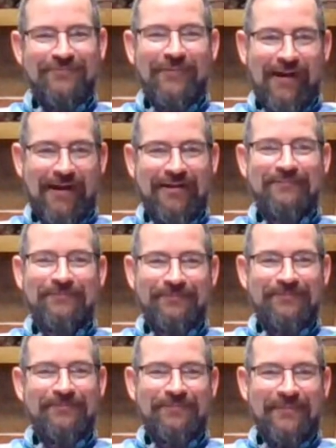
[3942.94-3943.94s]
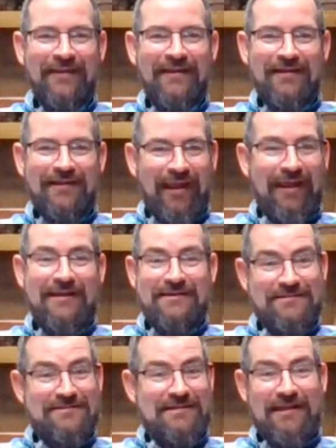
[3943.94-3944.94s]
Right.
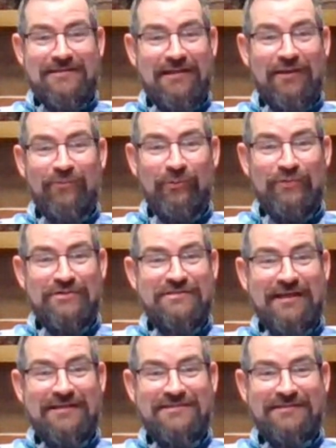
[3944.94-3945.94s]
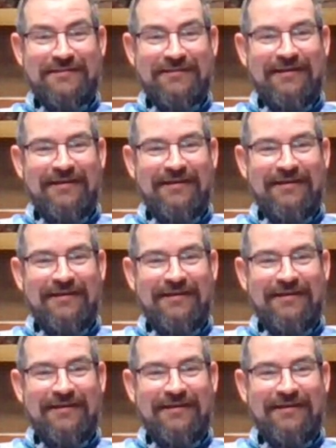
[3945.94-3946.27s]
And stand table projection.